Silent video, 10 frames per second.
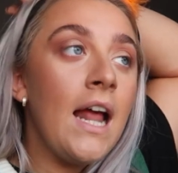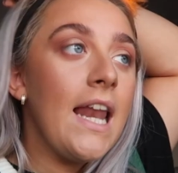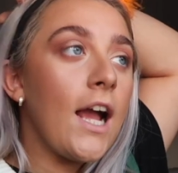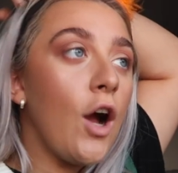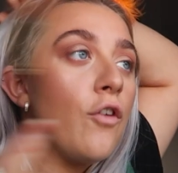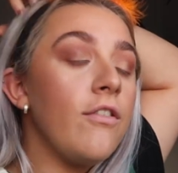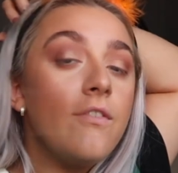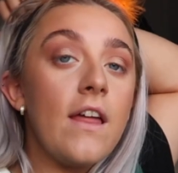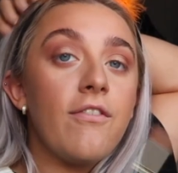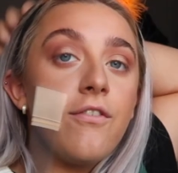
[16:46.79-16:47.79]
Like,
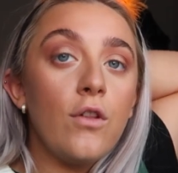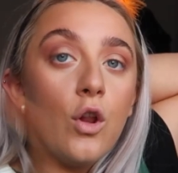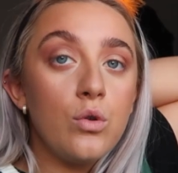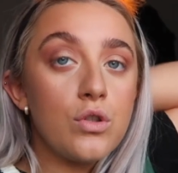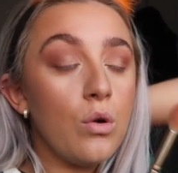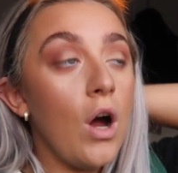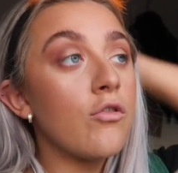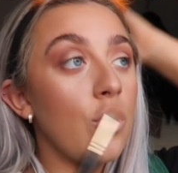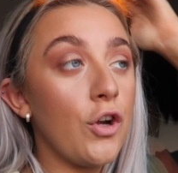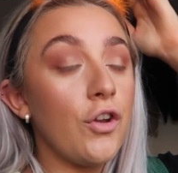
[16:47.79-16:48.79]
they float
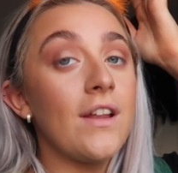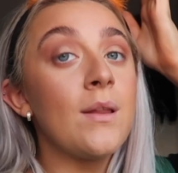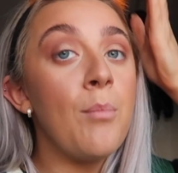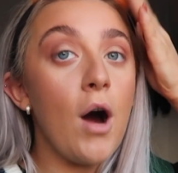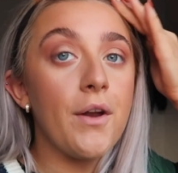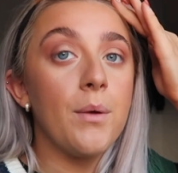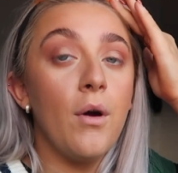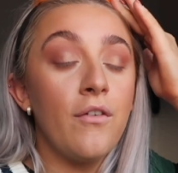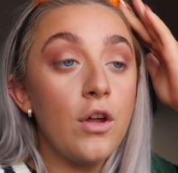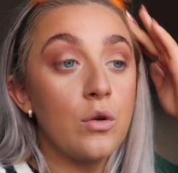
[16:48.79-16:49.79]
around at the bottom
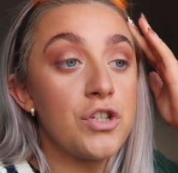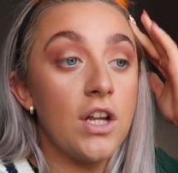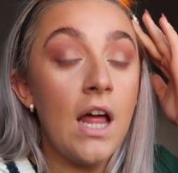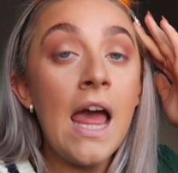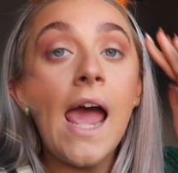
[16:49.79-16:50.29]
of the ocean